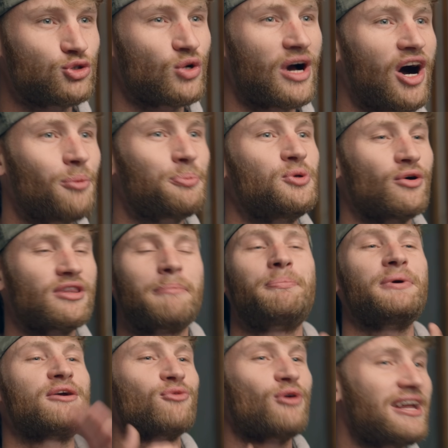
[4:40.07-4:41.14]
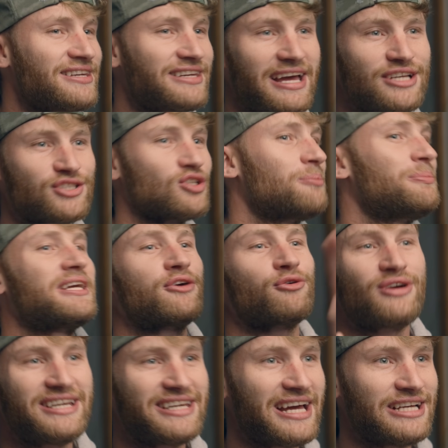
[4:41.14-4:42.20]
to help you on the big red days, on the big
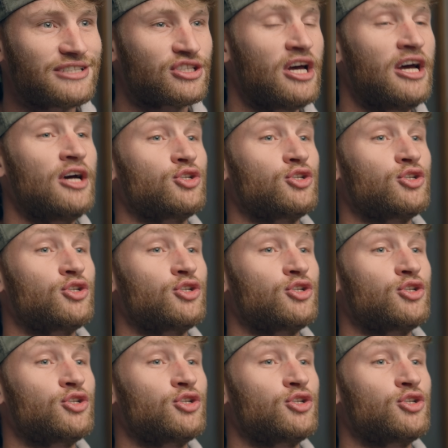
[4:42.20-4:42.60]
green days,